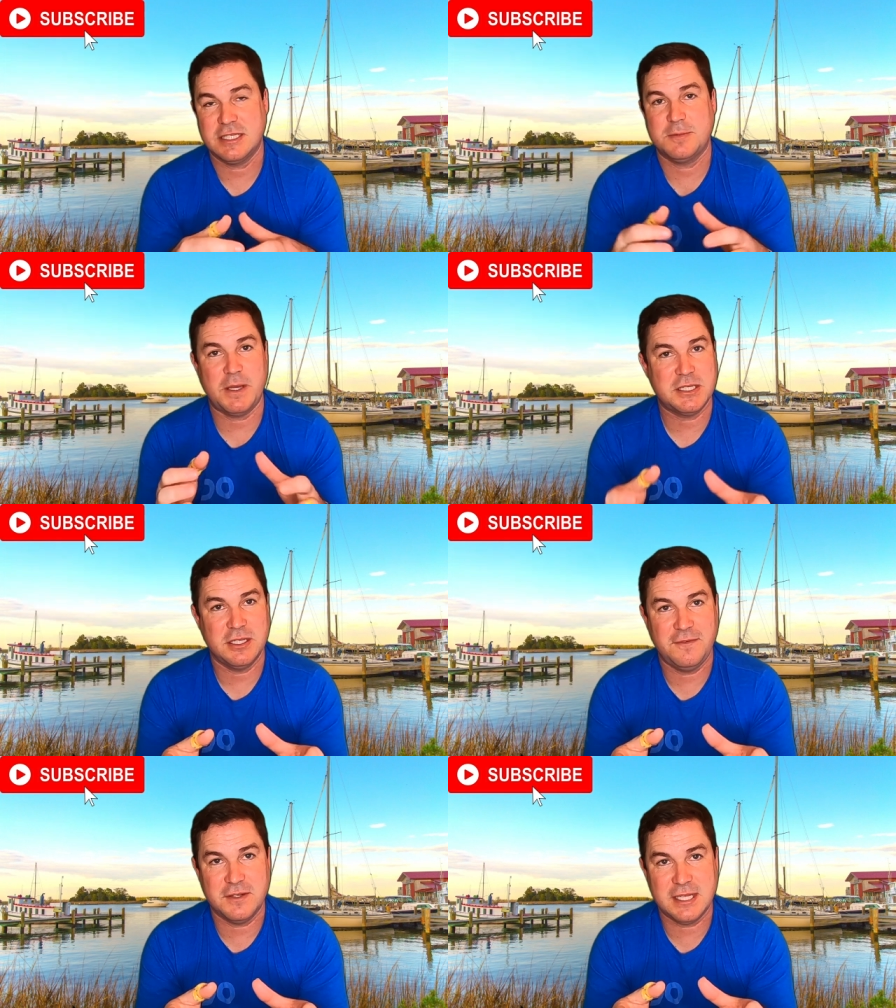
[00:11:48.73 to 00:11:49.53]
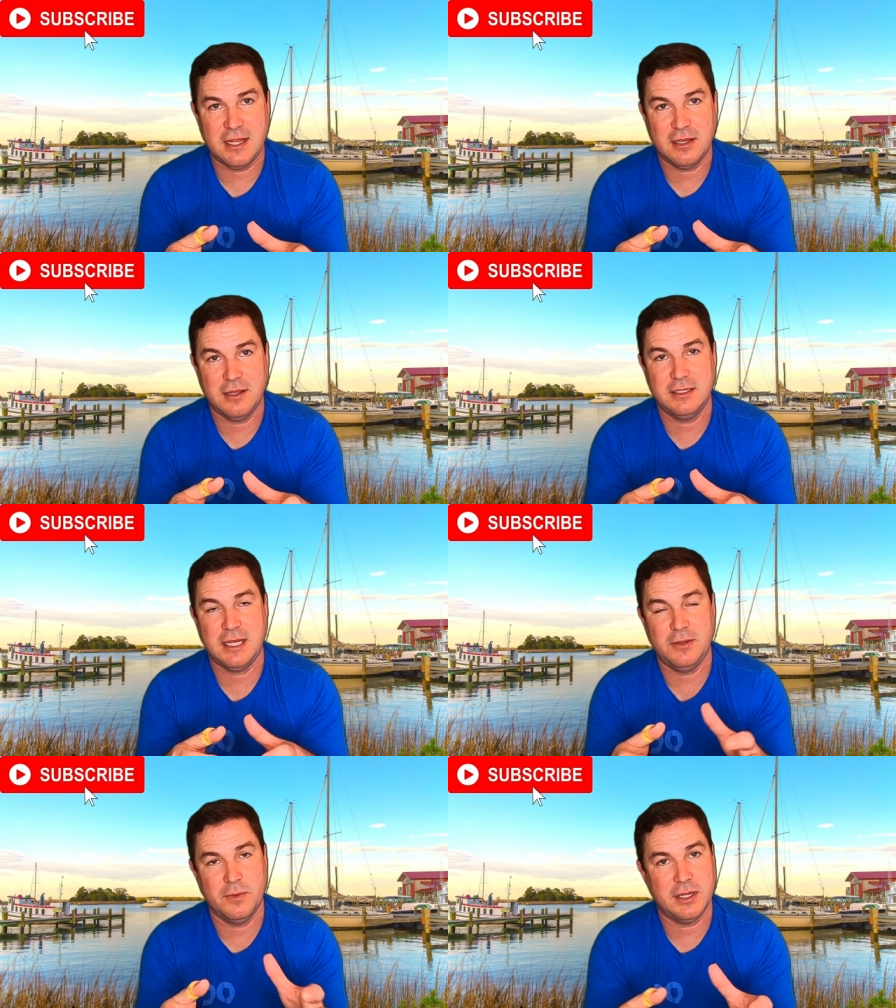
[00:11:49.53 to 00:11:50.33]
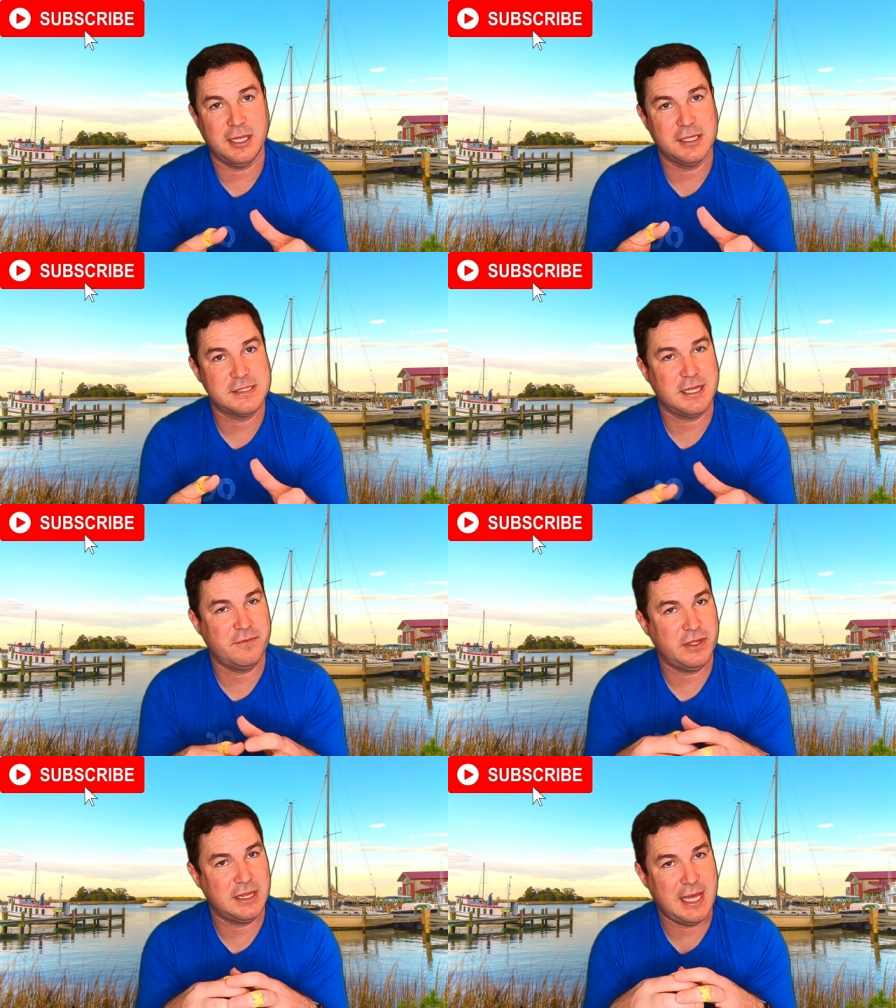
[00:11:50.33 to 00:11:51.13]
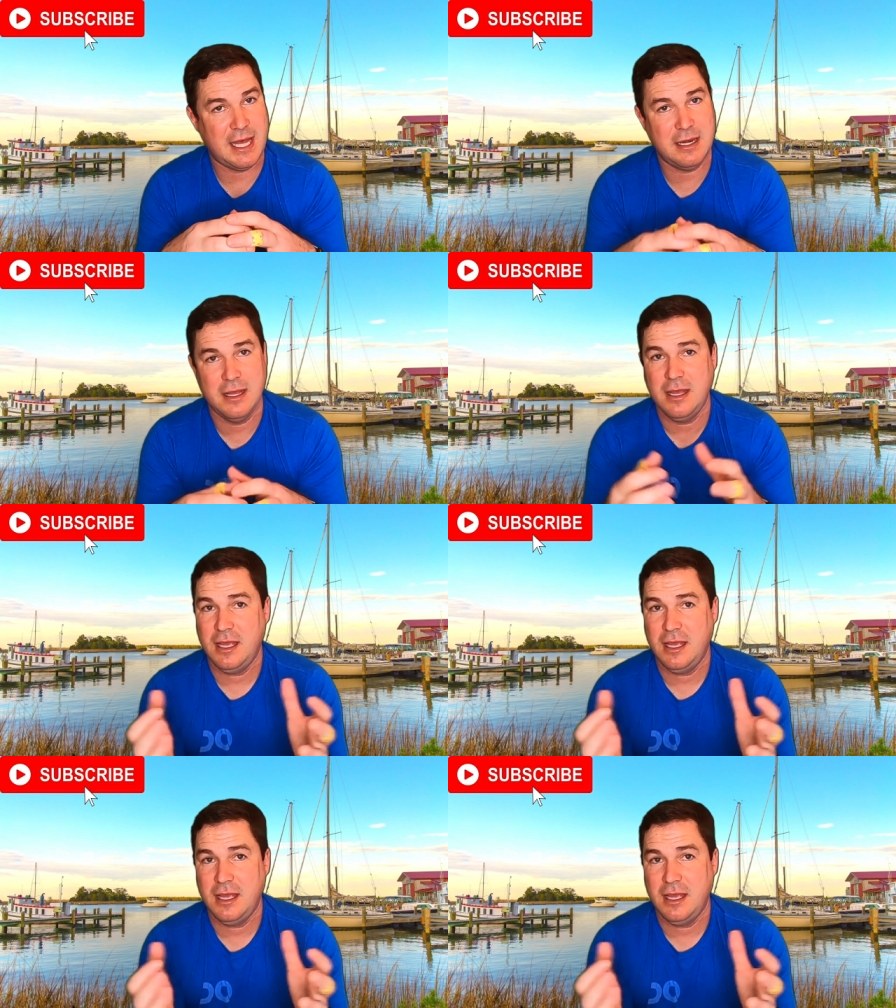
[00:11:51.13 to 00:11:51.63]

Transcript: especially if you're teleworking and stuff like that.